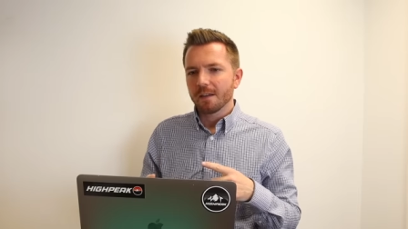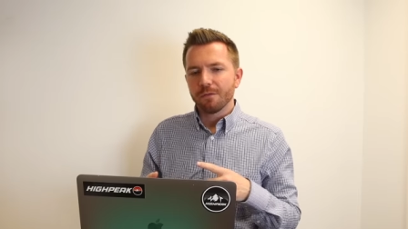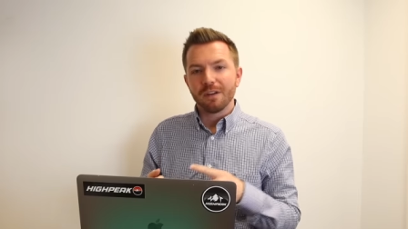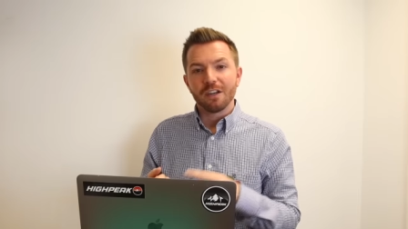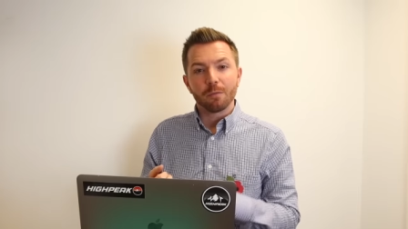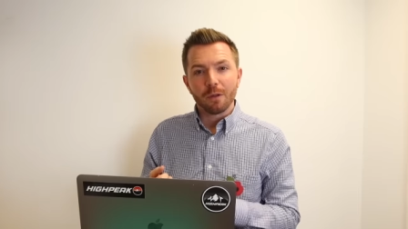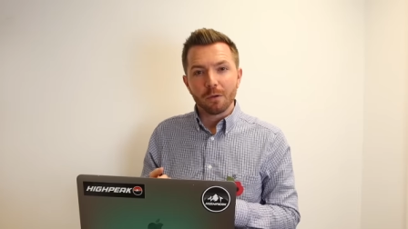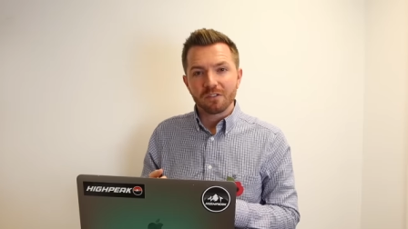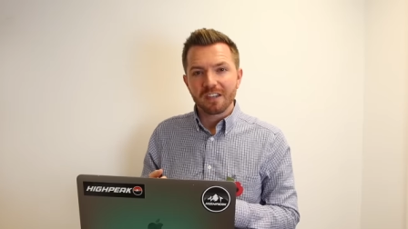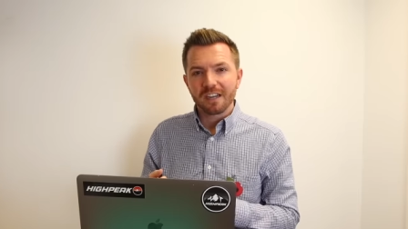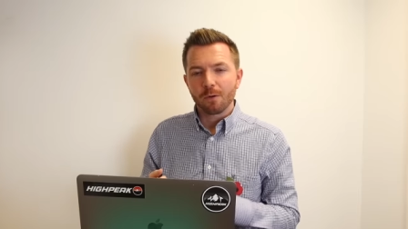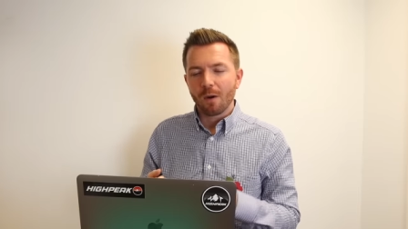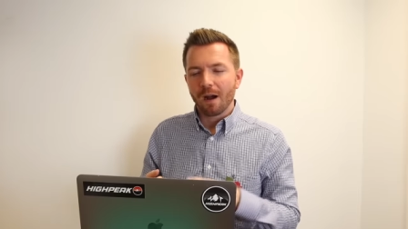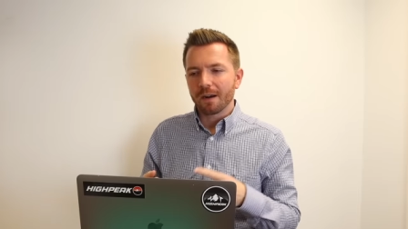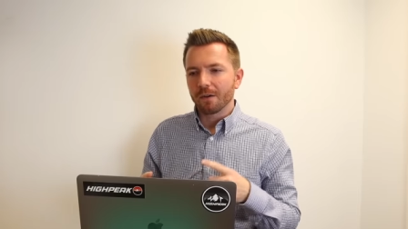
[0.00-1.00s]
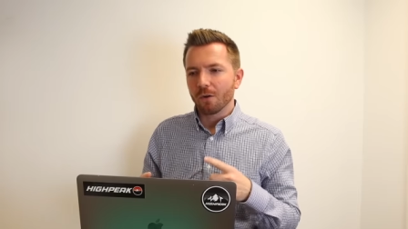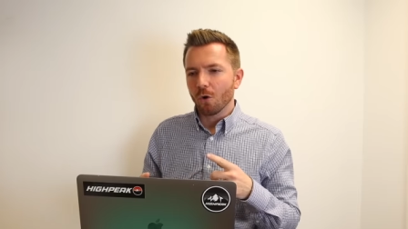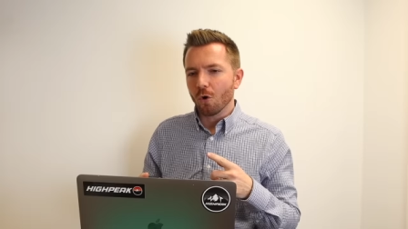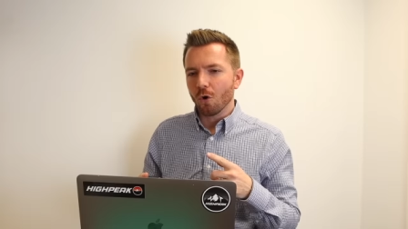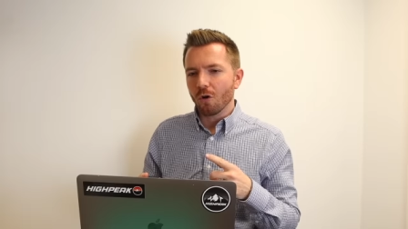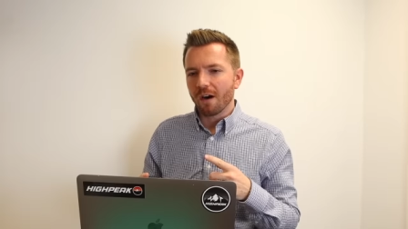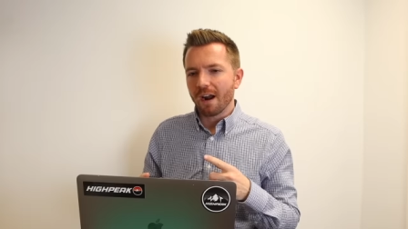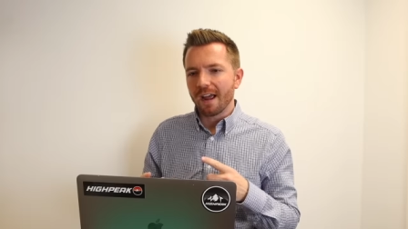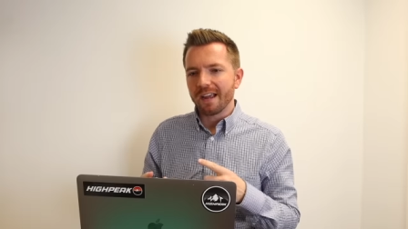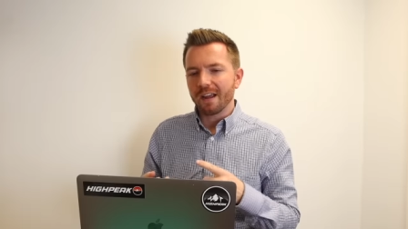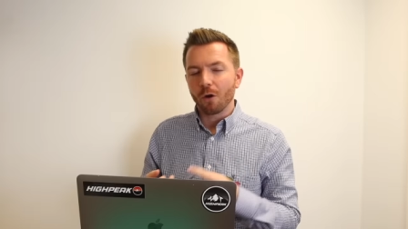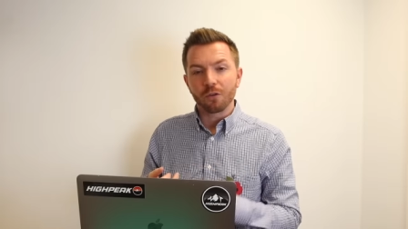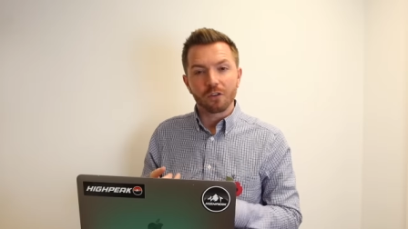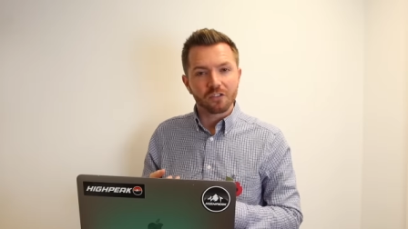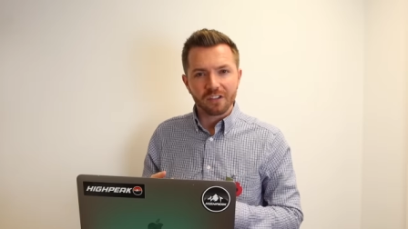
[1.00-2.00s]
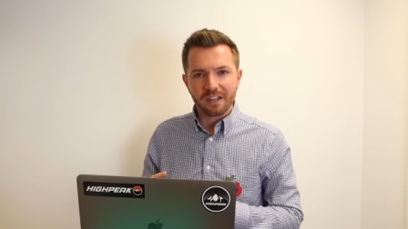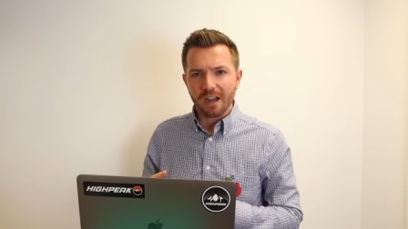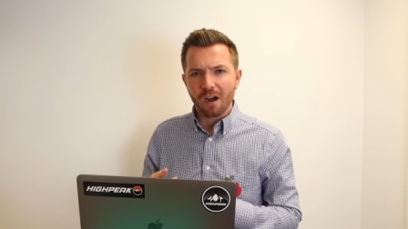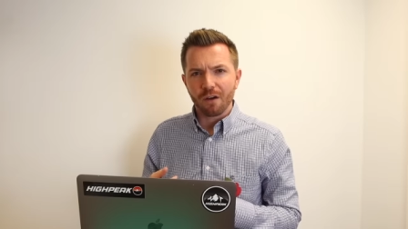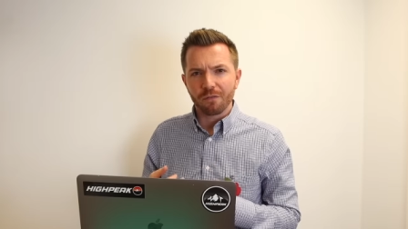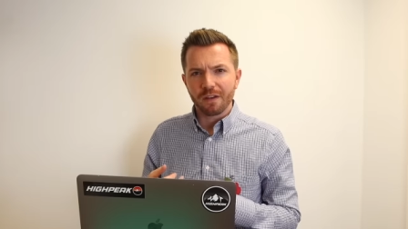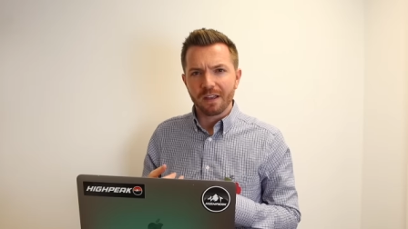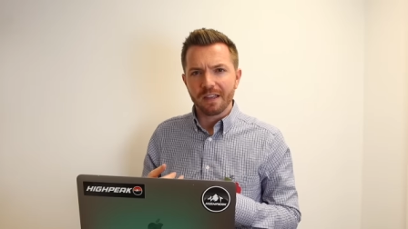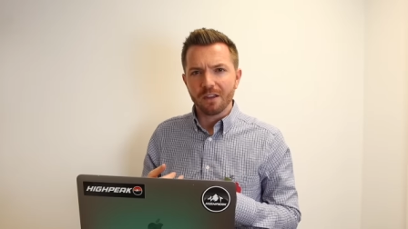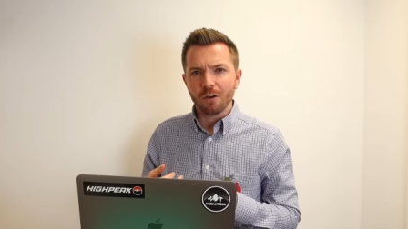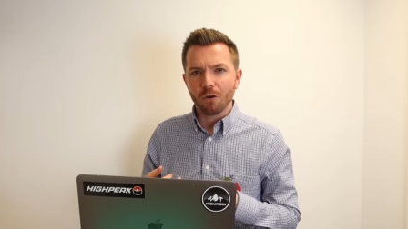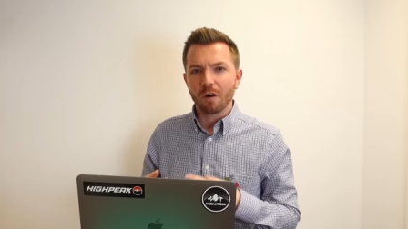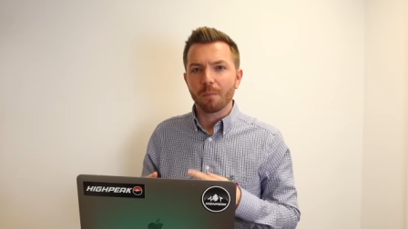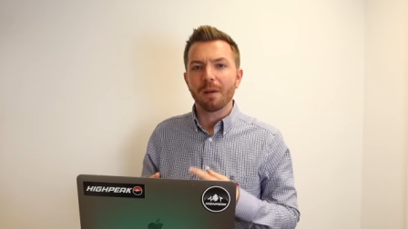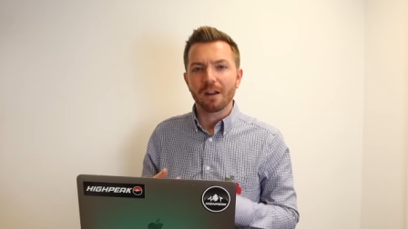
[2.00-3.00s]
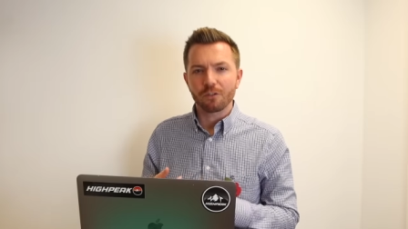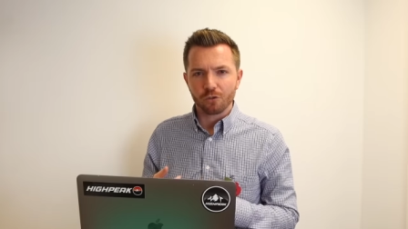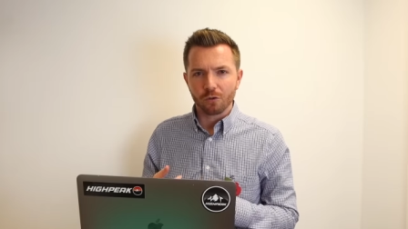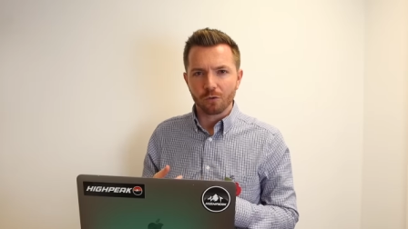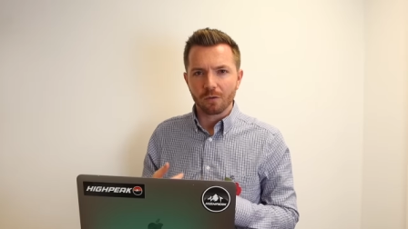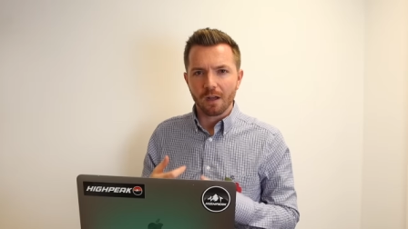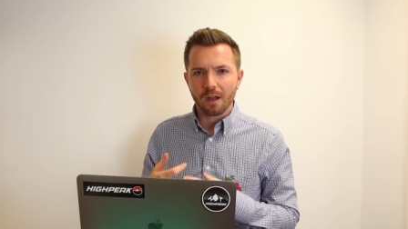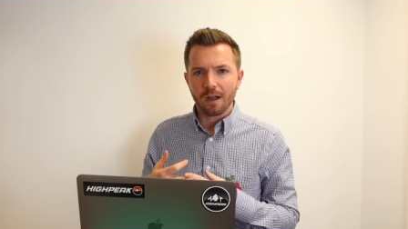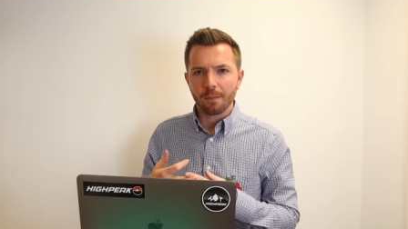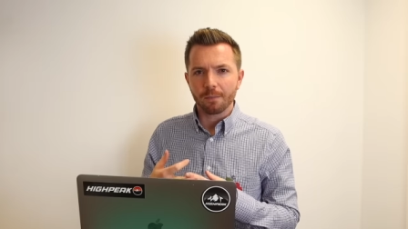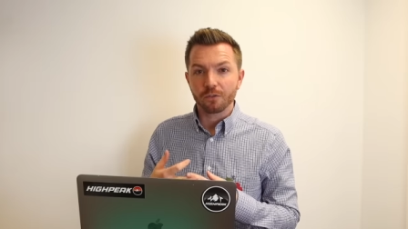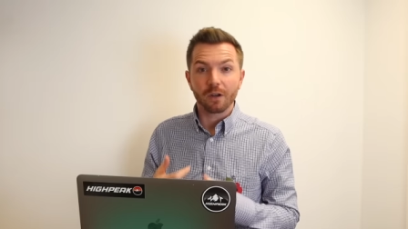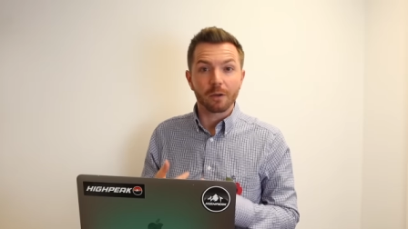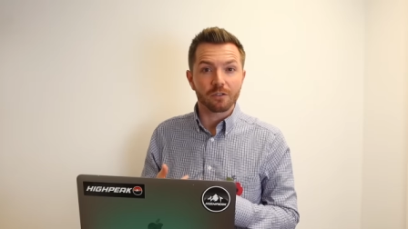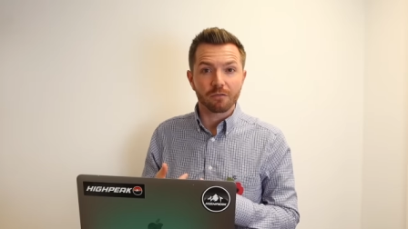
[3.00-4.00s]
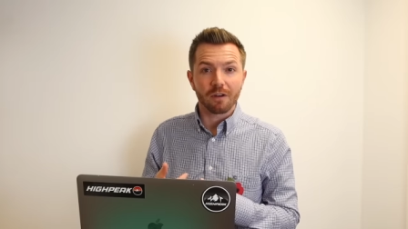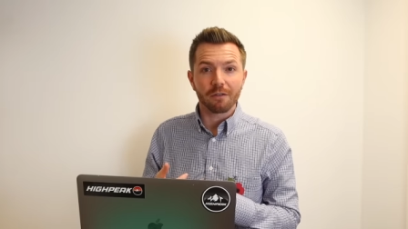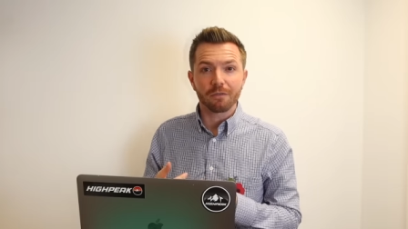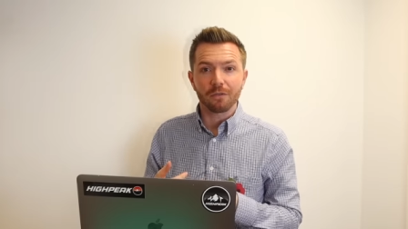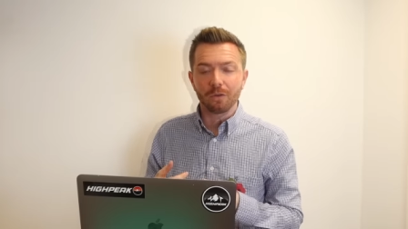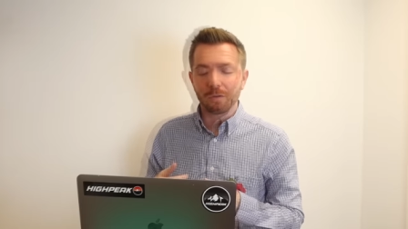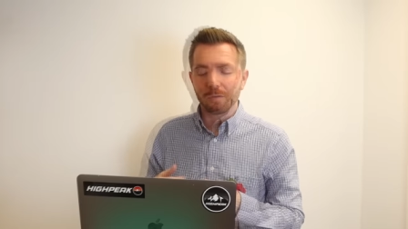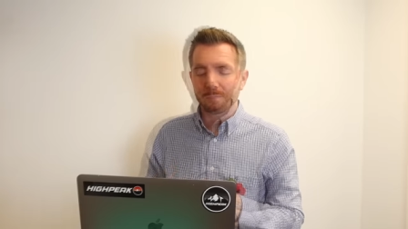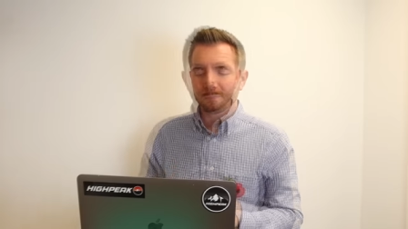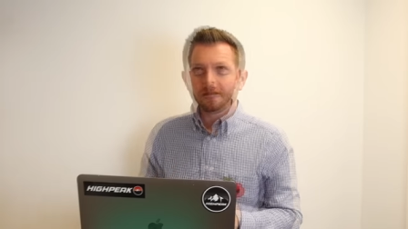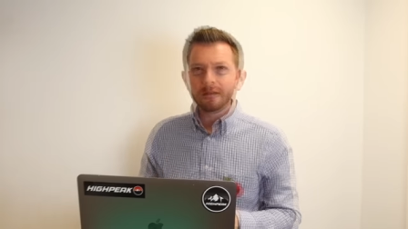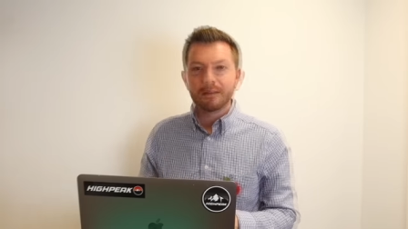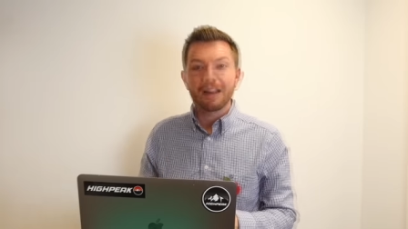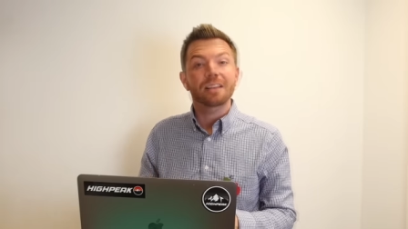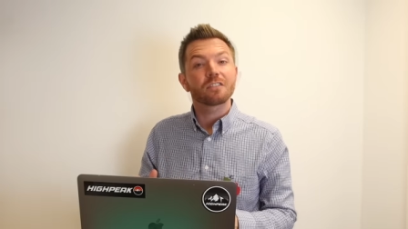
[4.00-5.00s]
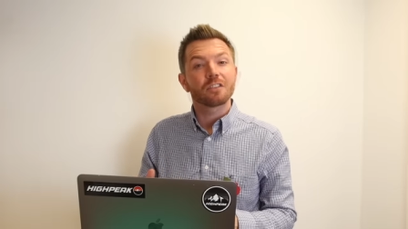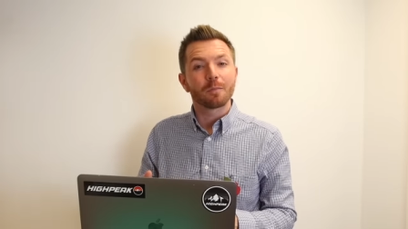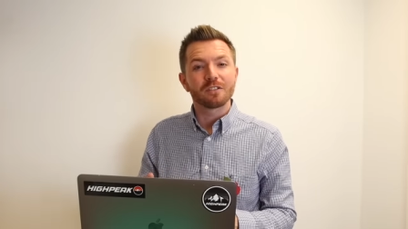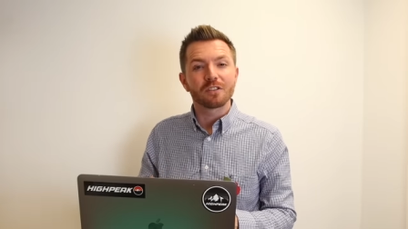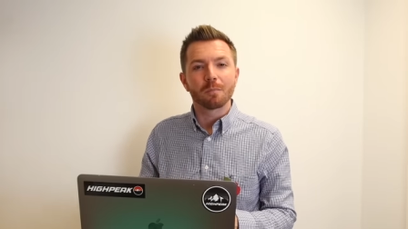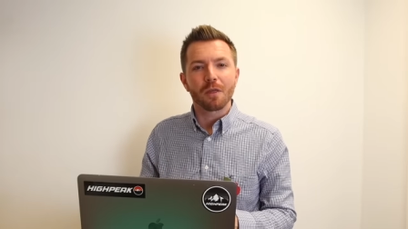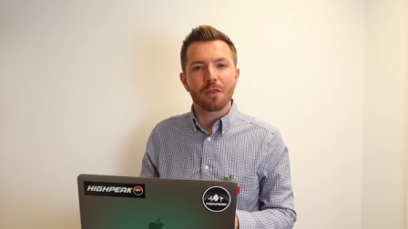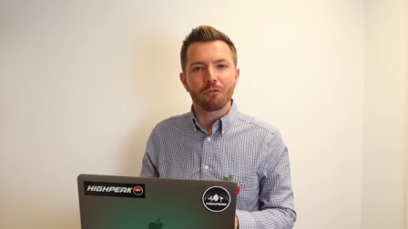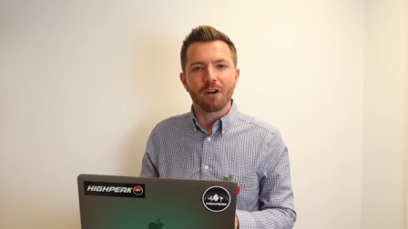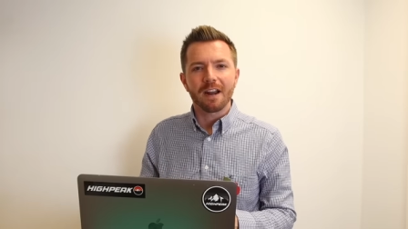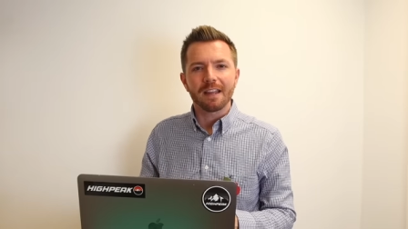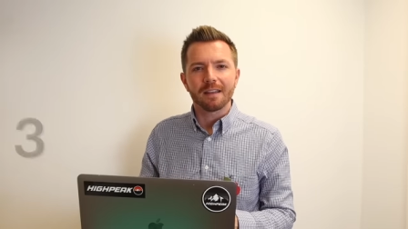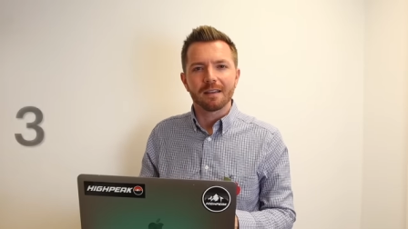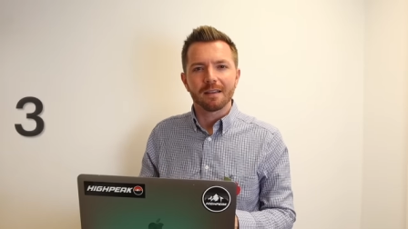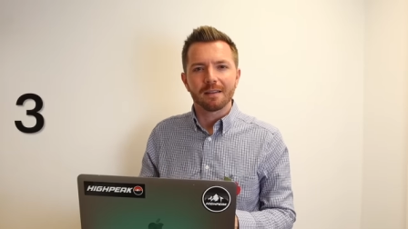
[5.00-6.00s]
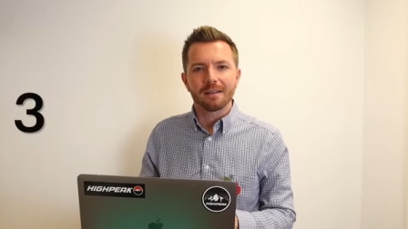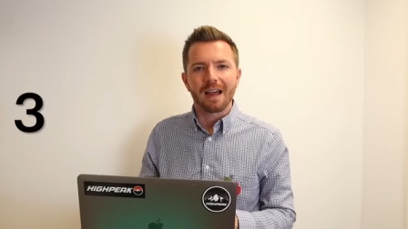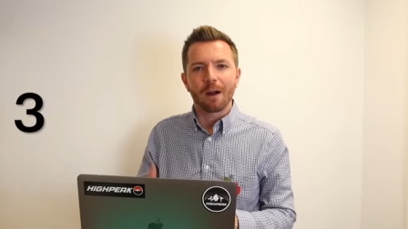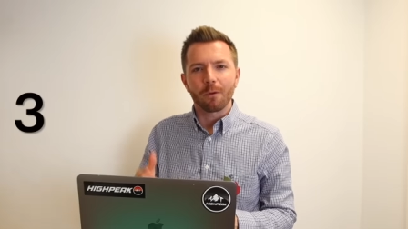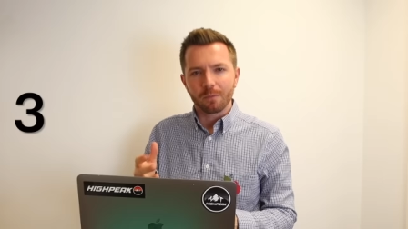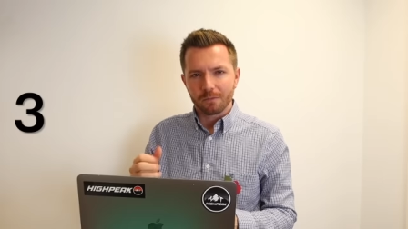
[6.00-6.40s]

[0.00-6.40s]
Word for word: VW Tiguan or a Honda CRV or a petrol um, Toyota RAV4. Next up is number three, now,